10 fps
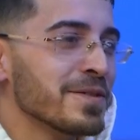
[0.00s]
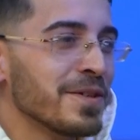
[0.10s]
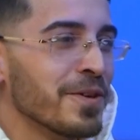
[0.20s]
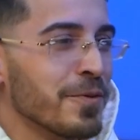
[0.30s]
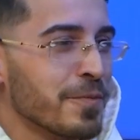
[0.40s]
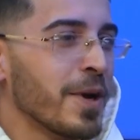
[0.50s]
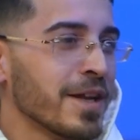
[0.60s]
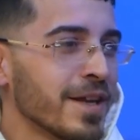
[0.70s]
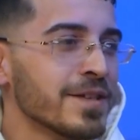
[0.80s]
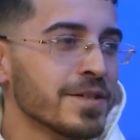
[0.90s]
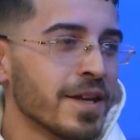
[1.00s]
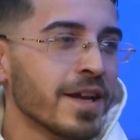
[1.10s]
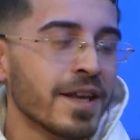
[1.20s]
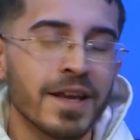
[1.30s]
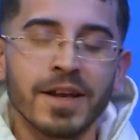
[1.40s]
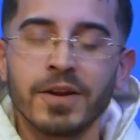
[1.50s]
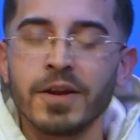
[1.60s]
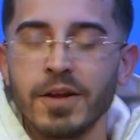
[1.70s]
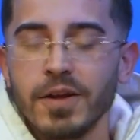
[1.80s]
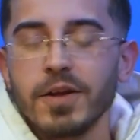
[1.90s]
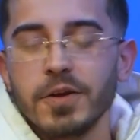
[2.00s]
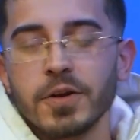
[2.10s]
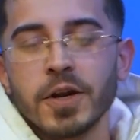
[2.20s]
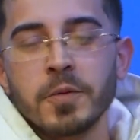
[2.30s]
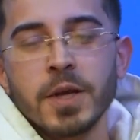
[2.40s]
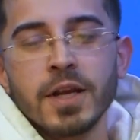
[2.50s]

you know, with my kids as I can. You know what I mean?